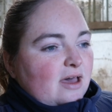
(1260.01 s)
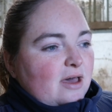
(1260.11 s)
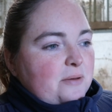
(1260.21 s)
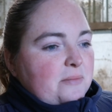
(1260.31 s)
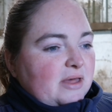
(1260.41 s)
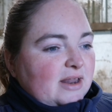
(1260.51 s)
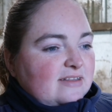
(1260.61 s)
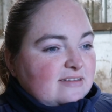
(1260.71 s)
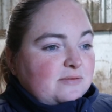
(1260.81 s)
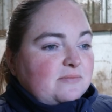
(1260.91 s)
And
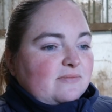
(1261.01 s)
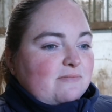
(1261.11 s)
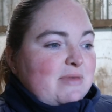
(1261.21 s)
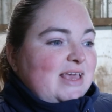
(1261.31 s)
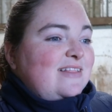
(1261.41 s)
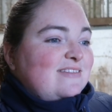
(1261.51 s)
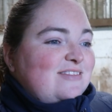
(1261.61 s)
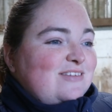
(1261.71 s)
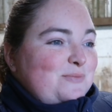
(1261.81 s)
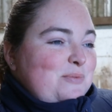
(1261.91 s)
I did mean